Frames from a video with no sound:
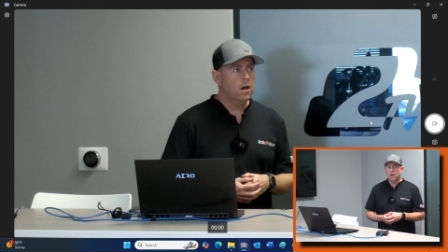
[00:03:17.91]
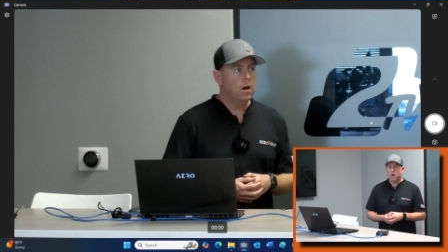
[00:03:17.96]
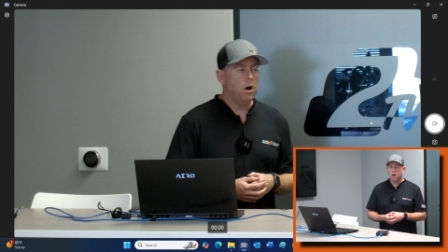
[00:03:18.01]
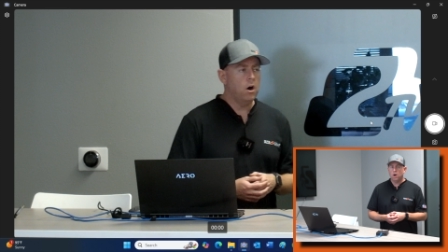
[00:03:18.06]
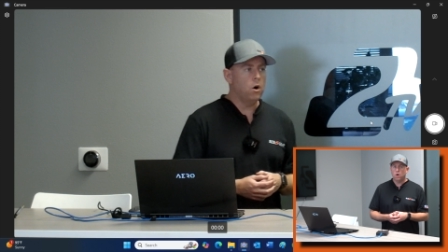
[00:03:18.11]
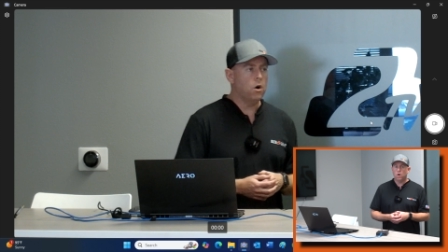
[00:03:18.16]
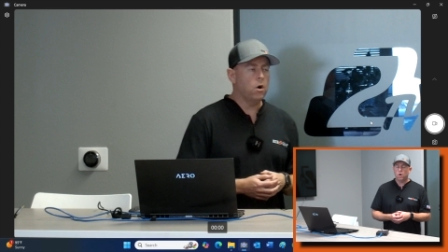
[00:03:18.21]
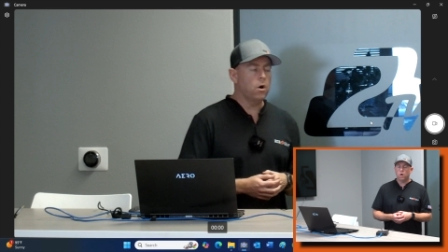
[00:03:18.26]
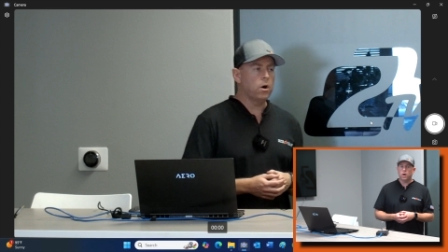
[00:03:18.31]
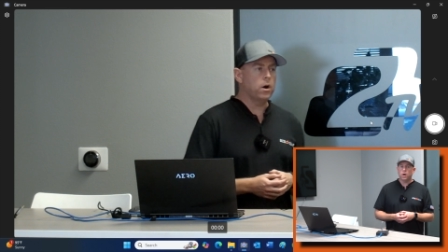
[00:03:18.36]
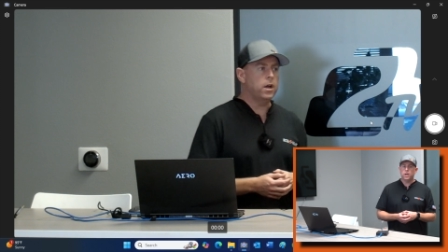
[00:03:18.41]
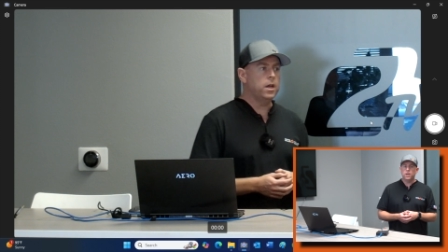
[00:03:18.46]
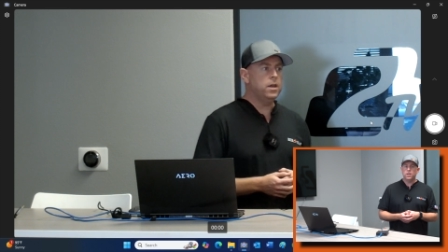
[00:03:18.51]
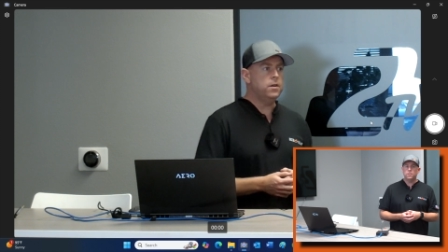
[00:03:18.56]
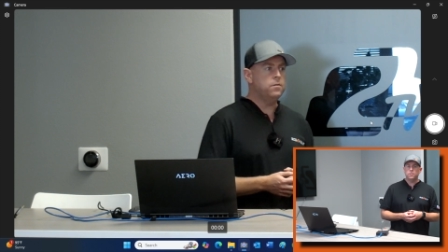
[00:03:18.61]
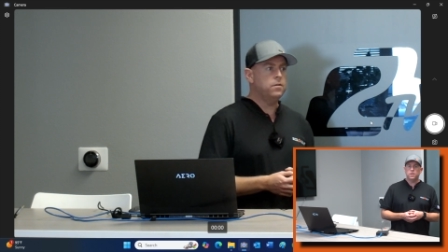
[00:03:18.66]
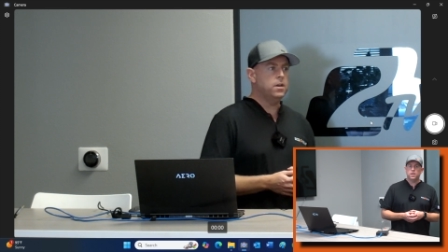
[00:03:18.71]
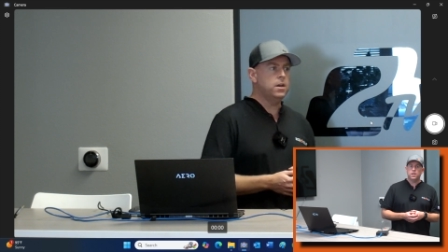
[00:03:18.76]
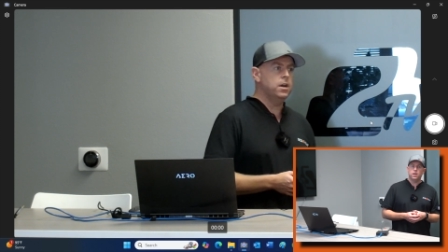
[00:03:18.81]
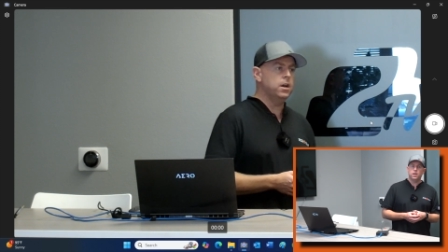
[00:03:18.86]
or
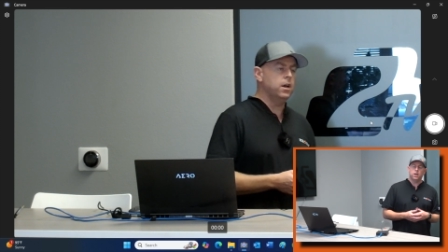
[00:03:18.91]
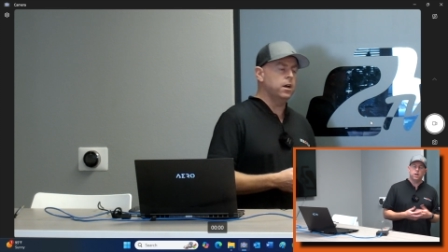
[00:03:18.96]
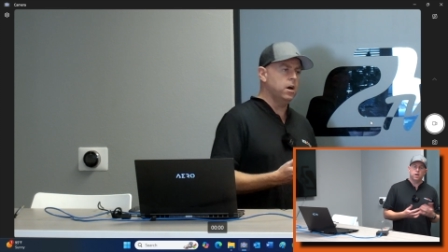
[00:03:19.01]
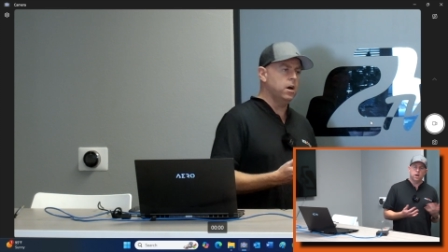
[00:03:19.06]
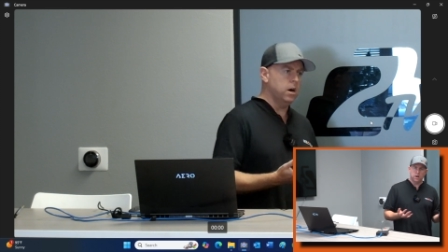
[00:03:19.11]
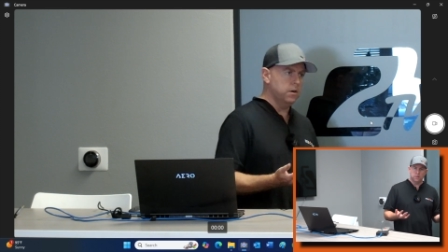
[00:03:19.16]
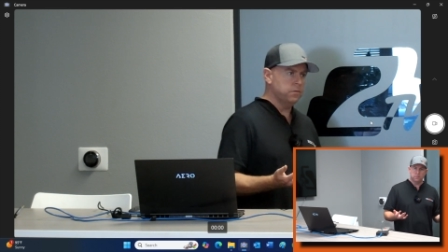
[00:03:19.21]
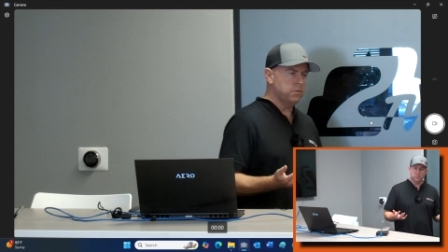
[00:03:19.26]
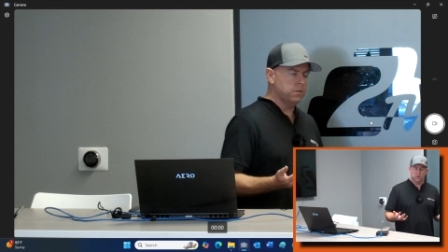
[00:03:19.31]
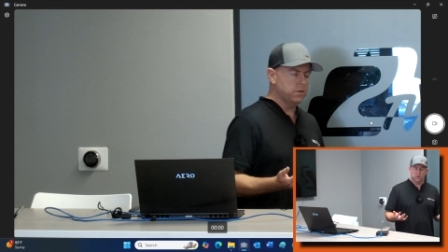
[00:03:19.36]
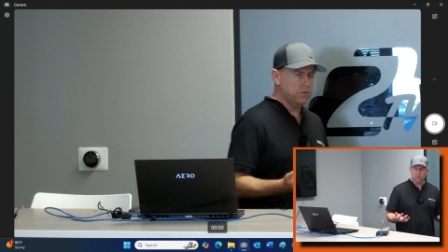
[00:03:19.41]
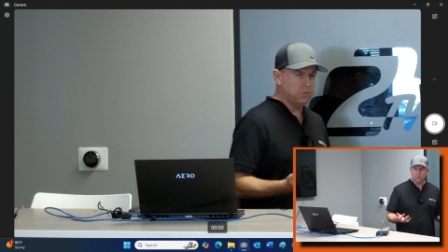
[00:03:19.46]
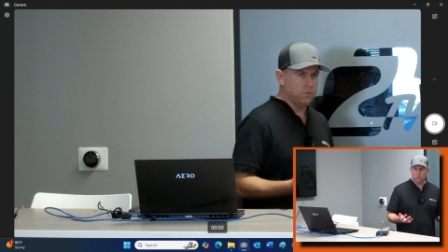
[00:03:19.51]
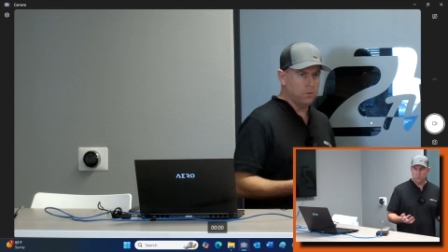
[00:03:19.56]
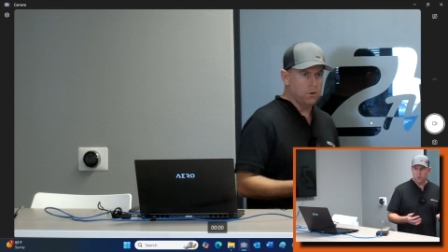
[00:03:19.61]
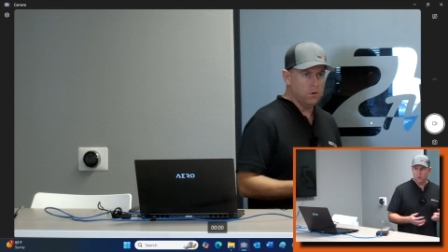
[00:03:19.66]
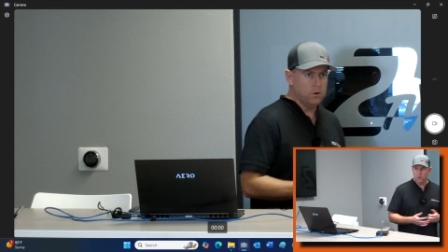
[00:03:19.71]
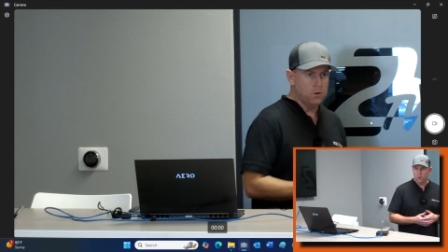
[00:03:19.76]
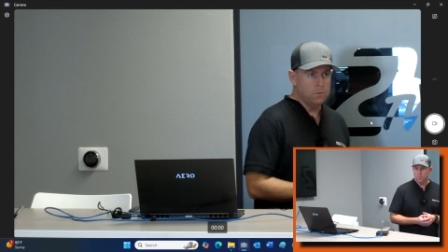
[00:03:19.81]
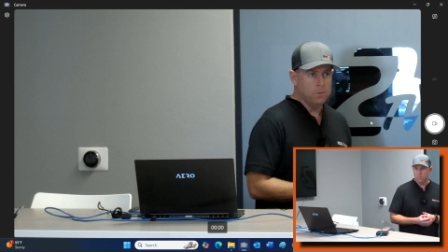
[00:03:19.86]
even in a conference
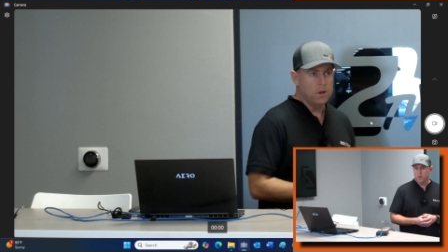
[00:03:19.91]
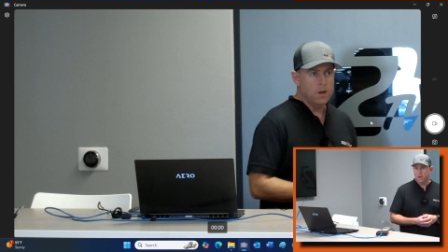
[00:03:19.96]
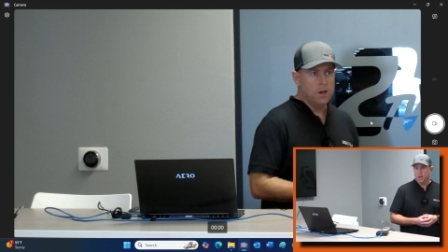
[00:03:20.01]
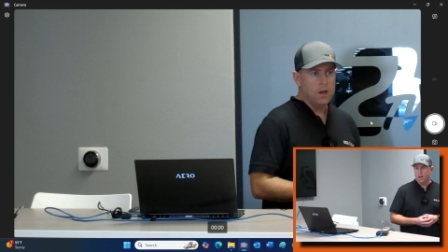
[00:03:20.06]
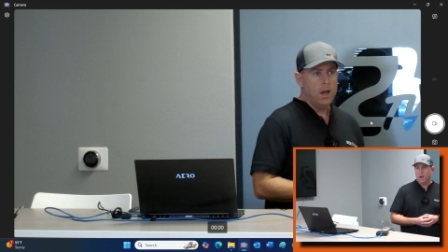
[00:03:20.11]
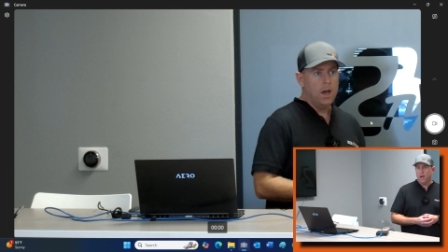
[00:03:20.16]
room.